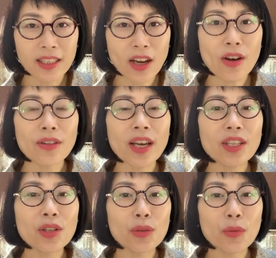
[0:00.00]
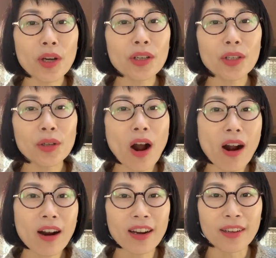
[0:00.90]
Oh, that's where you
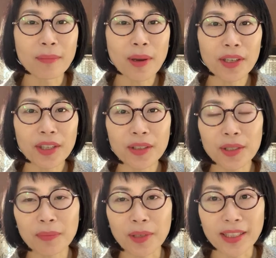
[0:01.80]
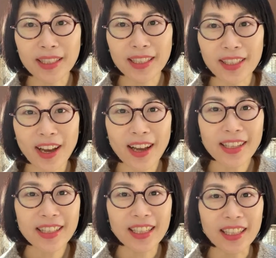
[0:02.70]
are. Merry Christmas. I
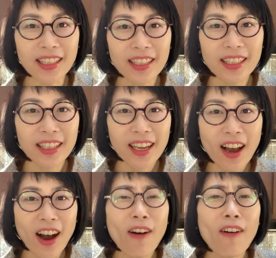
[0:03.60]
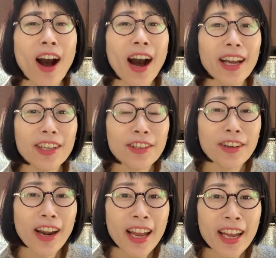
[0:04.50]
see. Oh,
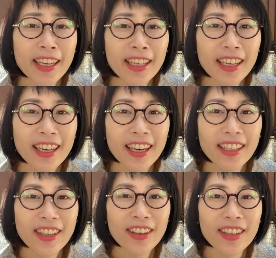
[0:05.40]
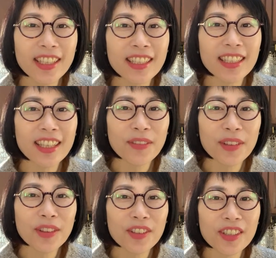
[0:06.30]
hi, Craig. Hello, it's
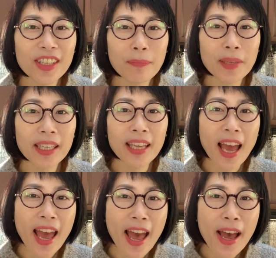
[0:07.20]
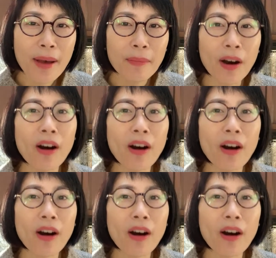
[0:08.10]
11.30 p.m.